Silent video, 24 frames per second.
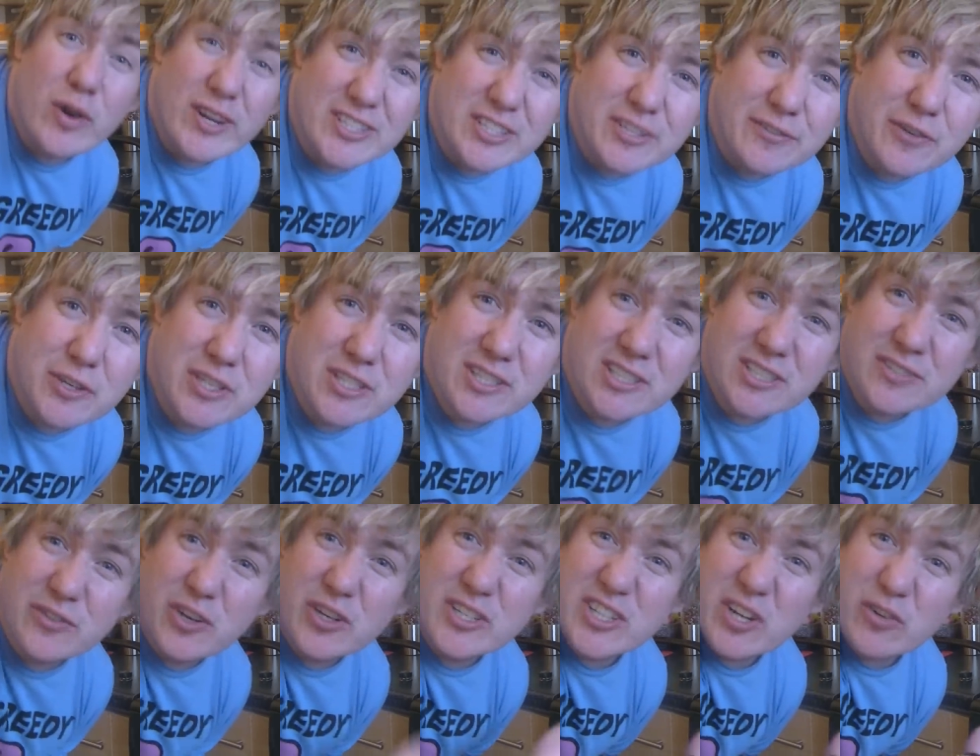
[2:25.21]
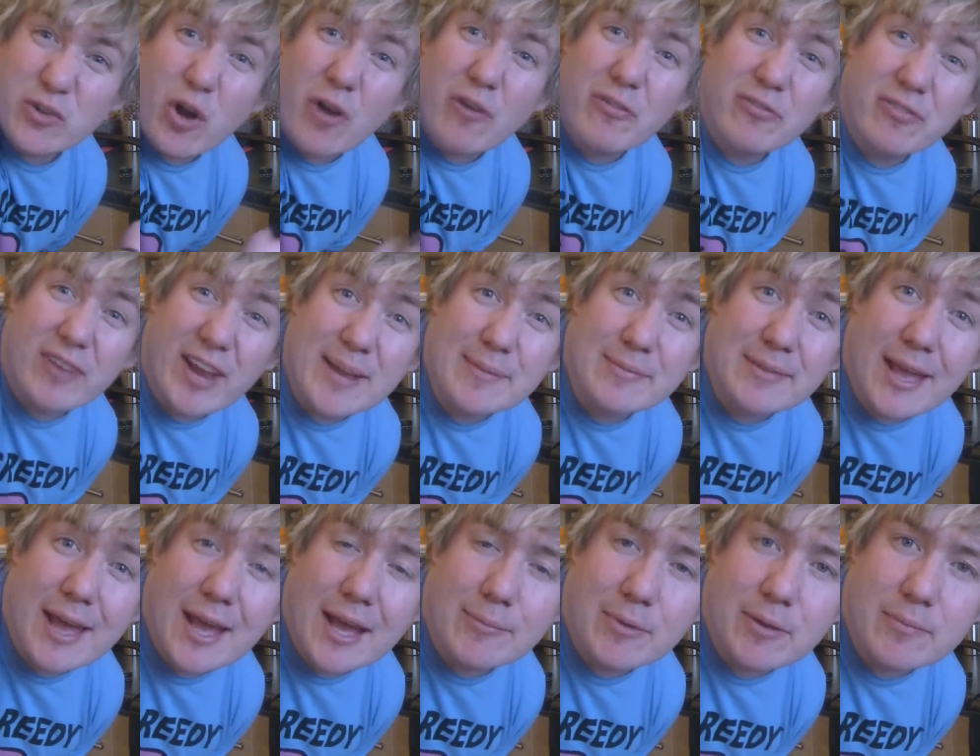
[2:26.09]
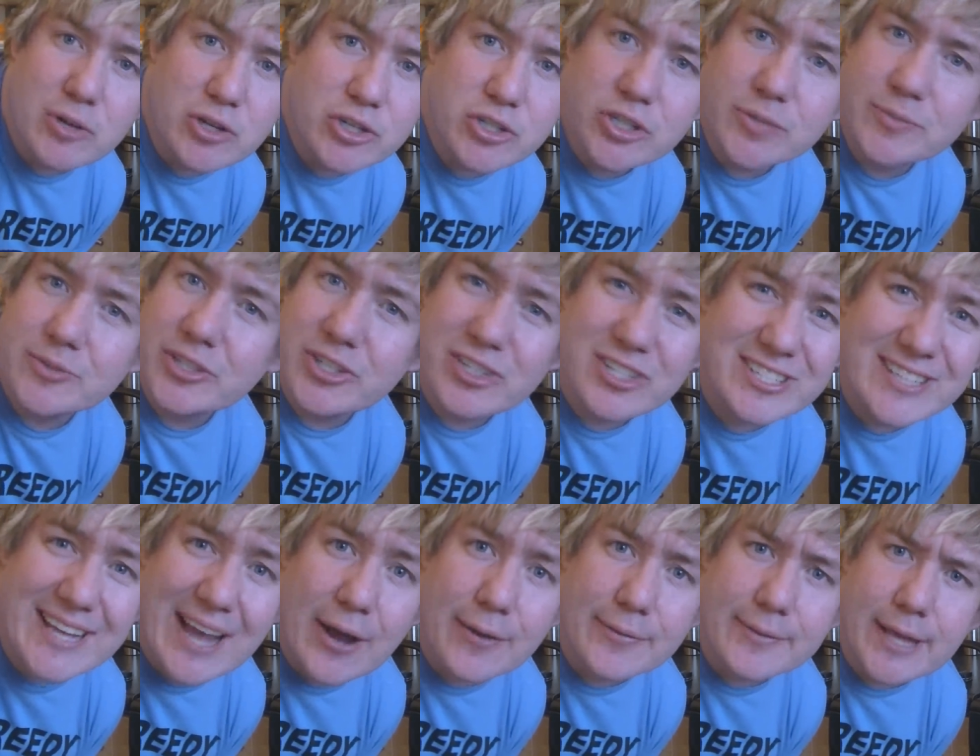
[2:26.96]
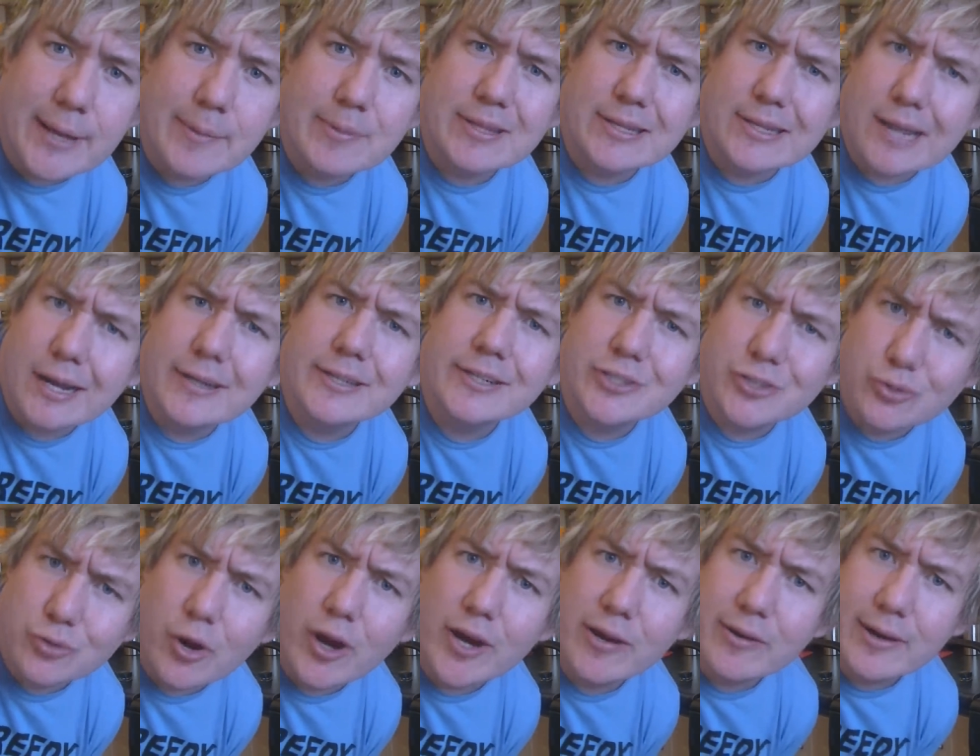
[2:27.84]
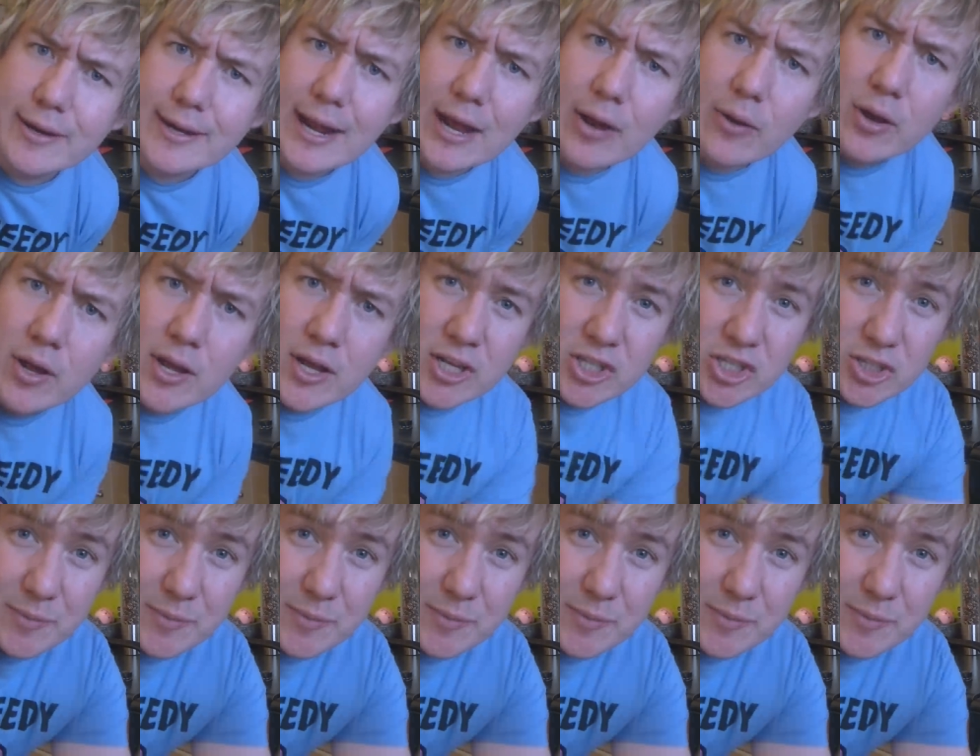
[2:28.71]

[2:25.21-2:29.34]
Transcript: Right, so first things first, I've got a flame there and my mushrooms are just sat on there, but they're kind of dry right now.